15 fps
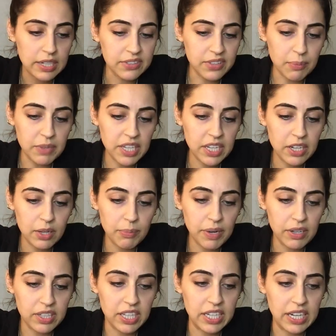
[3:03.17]
Something here
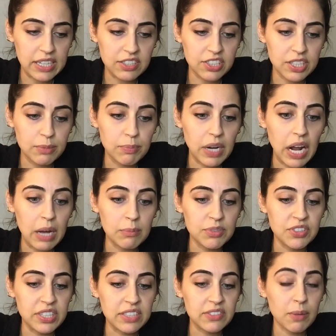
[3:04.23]
about a connection, but I'm
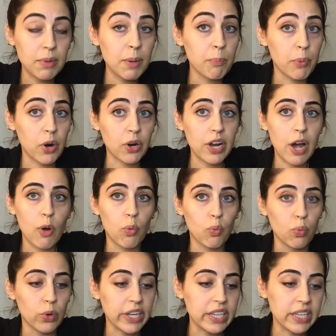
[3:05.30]
seeing something burn out
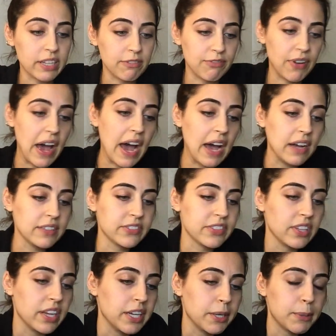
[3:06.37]
really
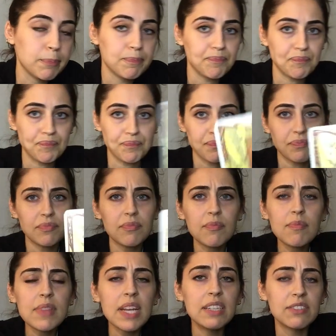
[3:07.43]
fast. Like,
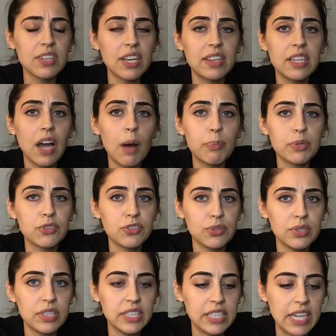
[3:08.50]
it's like the
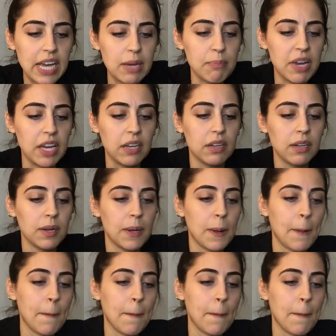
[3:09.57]
opportunity came in